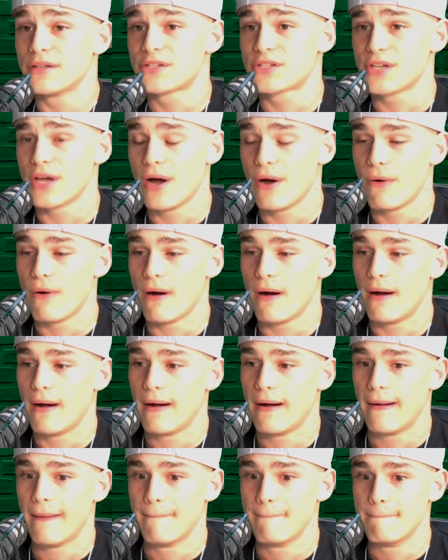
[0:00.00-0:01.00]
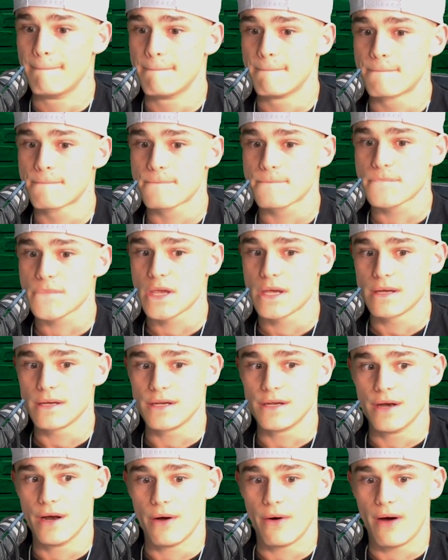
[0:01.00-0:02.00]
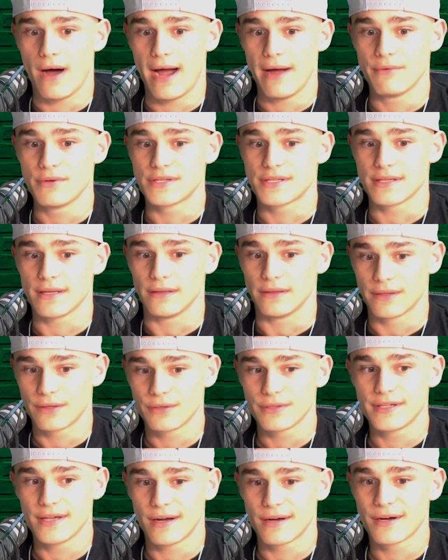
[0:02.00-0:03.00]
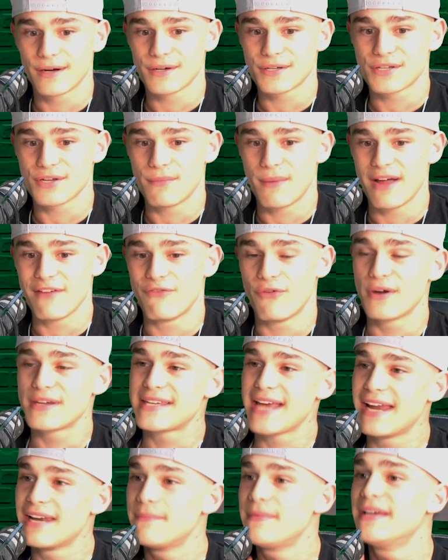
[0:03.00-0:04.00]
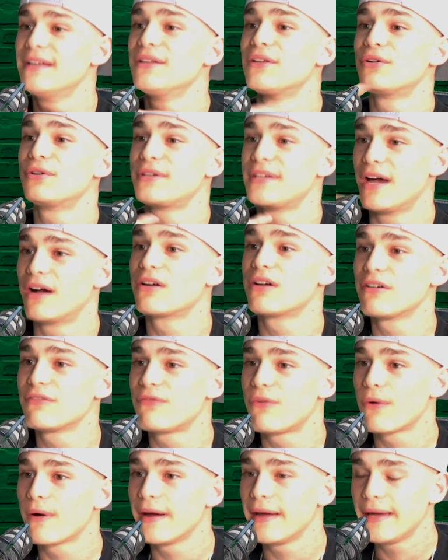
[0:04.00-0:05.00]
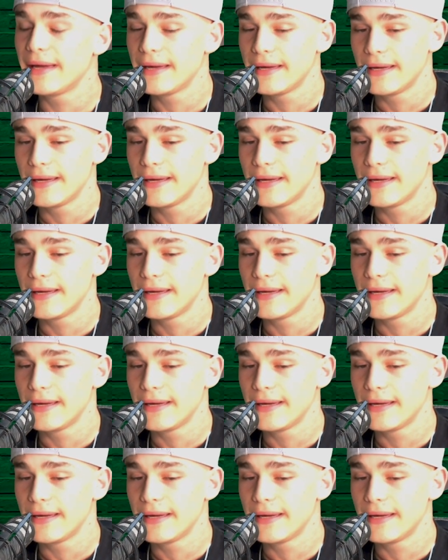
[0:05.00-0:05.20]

So, I was a little younger, so my voice had to be a little younger for it.